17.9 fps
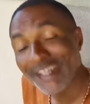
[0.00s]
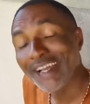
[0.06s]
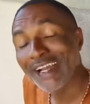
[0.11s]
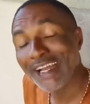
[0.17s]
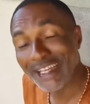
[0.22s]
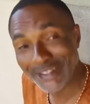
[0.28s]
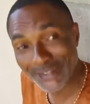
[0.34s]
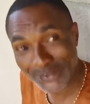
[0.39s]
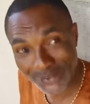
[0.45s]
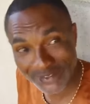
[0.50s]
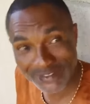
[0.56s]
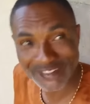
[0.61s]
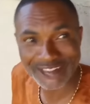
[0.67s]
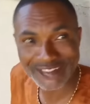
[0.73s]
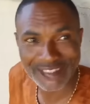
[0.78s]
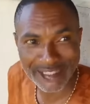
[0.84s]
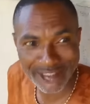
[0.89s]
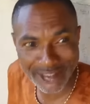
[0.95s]
I just
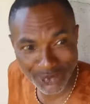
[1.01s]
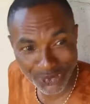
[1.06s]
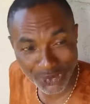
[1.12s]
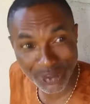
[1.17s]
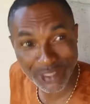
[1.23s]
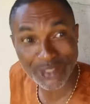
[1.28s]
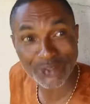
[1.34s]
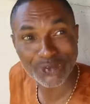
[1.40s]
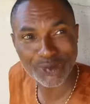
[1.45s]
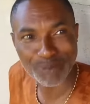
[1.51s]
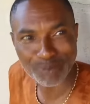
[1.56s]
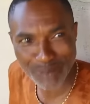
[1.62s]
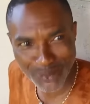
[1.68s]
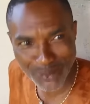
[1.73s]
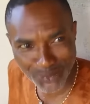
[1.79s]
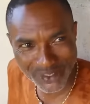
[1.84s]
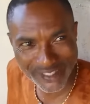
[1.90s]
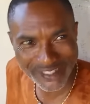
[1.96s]
decided to light up
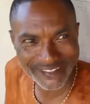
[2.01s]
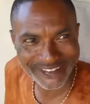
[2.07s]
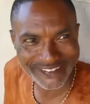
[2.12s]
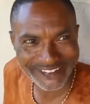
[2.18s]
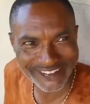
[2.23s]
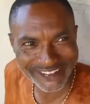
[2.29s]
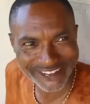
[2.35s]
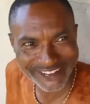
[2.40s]
my weekend.